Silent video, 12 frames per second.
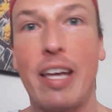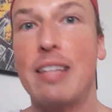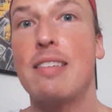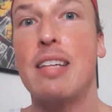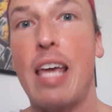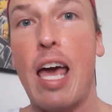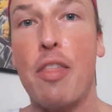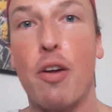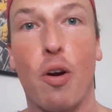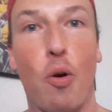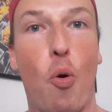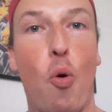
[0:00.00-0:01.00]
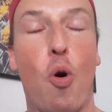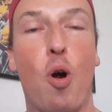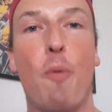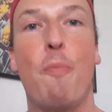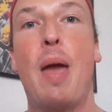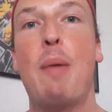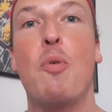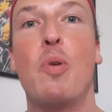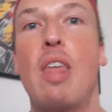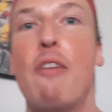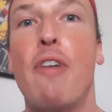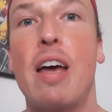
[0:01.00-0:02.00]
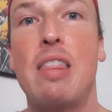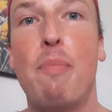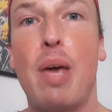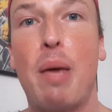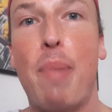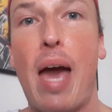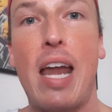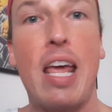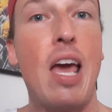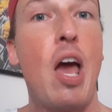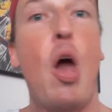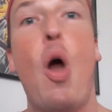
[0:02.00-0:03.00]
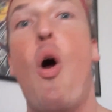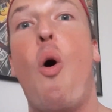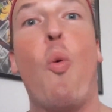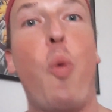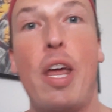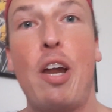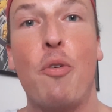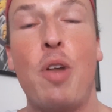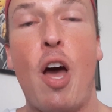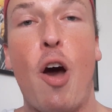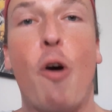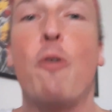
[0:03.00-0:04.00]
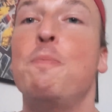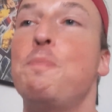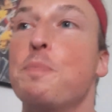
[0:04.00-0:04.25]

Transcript: gets together or maybe when they fight the big baddie, we don't know.